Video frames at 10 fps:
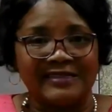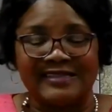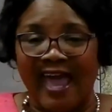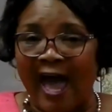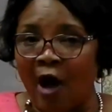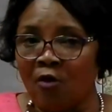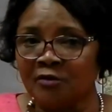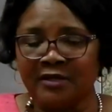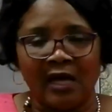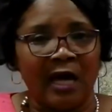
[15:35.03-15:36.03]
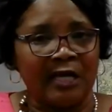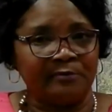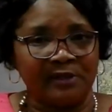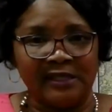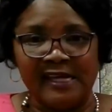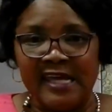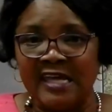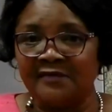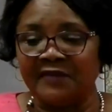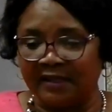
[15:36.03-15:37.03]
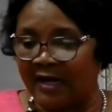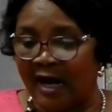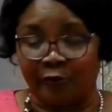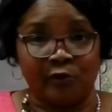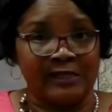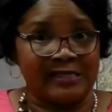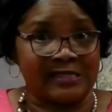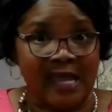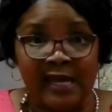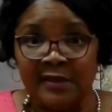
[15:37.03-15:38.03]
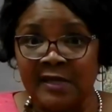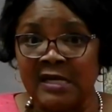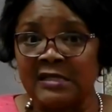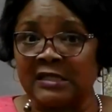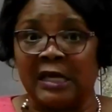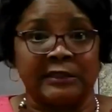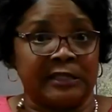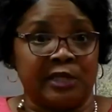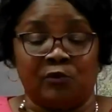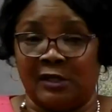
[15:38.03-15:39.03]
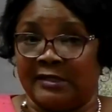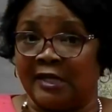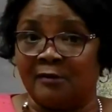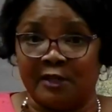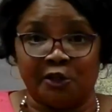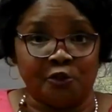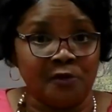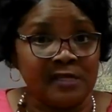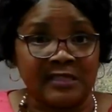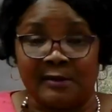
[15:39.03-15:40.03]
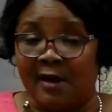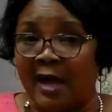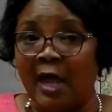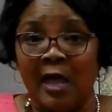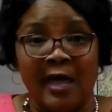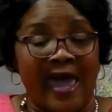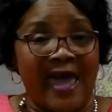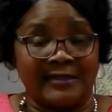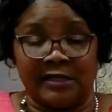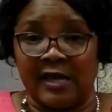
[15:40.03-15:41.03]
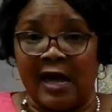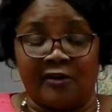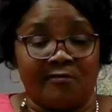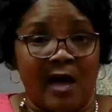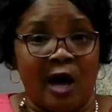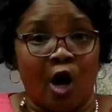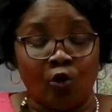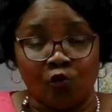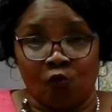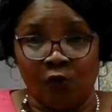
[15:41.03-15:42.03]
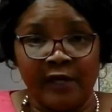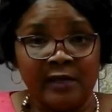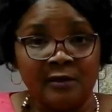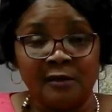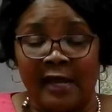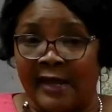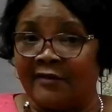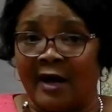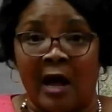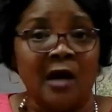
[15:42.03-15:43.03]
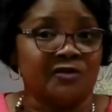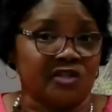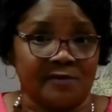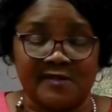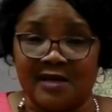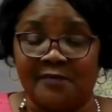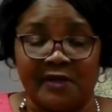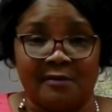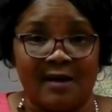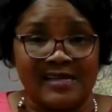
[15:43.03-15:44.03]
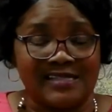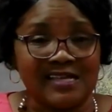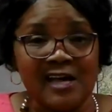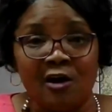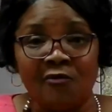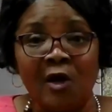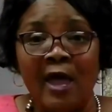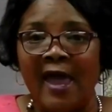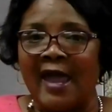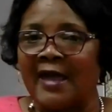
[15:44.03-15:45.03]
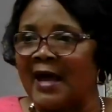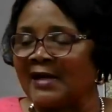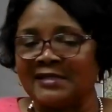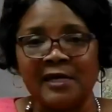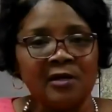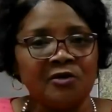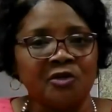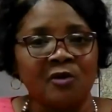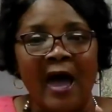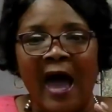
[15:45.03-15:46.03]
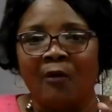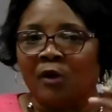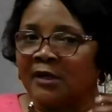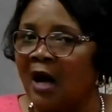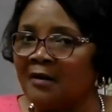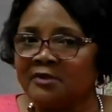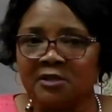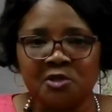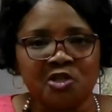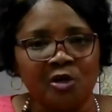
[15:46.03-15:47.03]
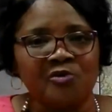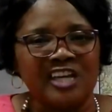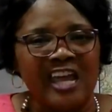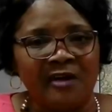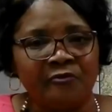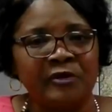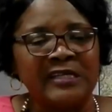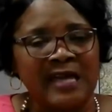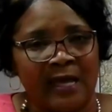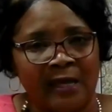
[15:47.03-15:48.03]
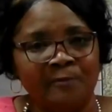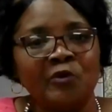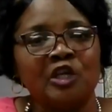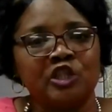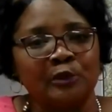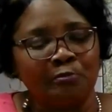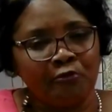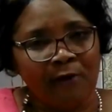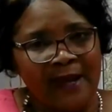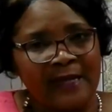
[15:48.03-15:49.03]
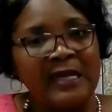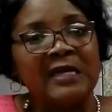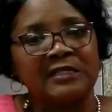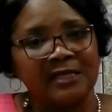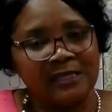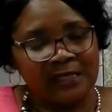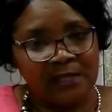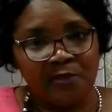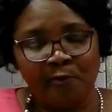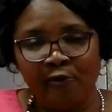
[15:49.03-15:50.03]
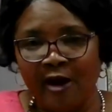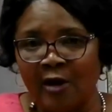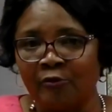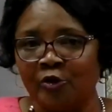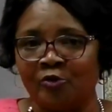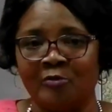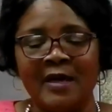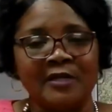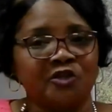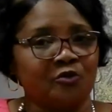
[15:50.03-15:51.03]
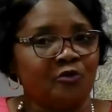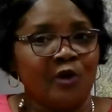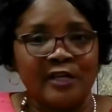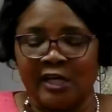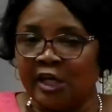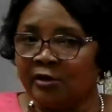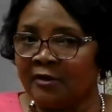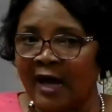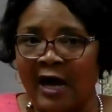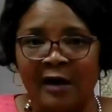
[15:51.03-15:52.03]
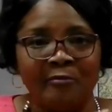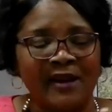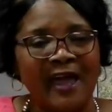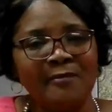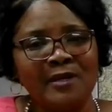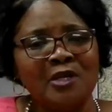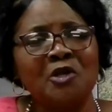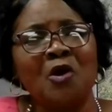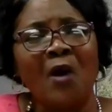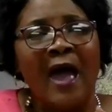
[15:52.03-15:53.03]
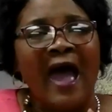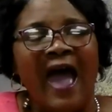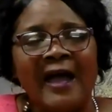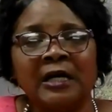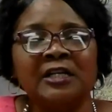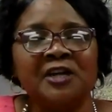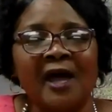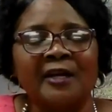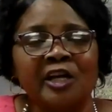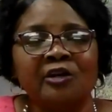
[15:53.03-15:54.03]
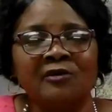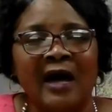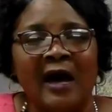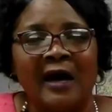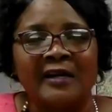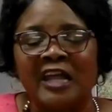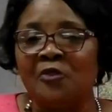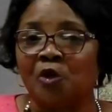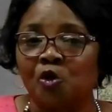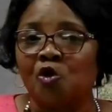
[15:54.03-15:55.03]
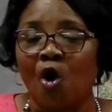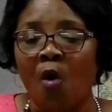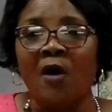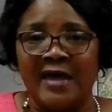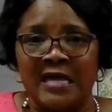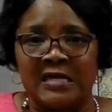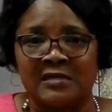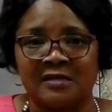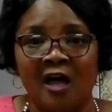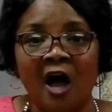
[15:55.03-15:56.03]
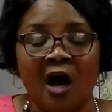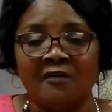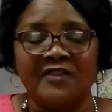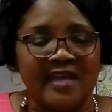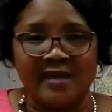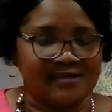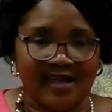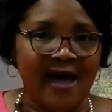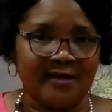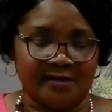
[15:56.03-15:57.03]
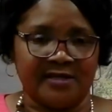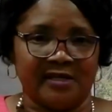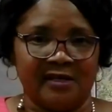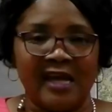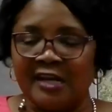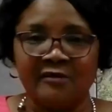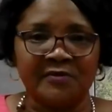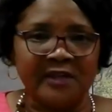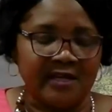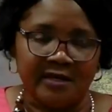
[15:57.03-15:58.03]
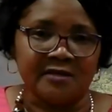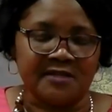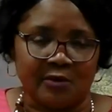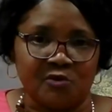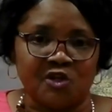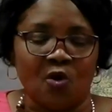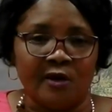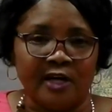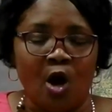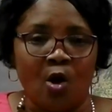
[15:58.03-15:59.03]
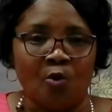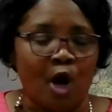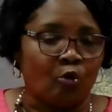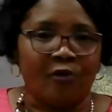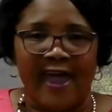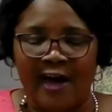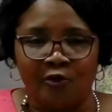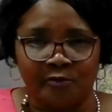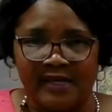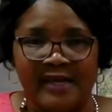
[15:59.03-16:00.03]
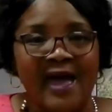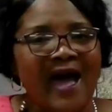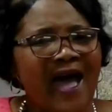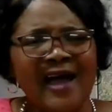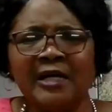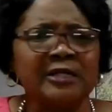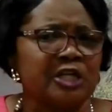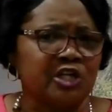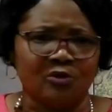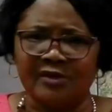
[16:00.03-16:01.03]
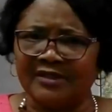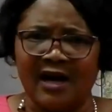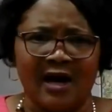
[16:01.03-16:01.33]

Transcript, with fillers: doubt, unbelief. Did God really say this? Did He really tell me to do this? Am I acting out of my own will? Have I conjured up something myself? And I tell you, I would come to the church every day to pray, to get in the prayer room, to hear God. But how many you know I could not hear God in the noise of the anxiety and everything else that was going on around me? I couldn't hear what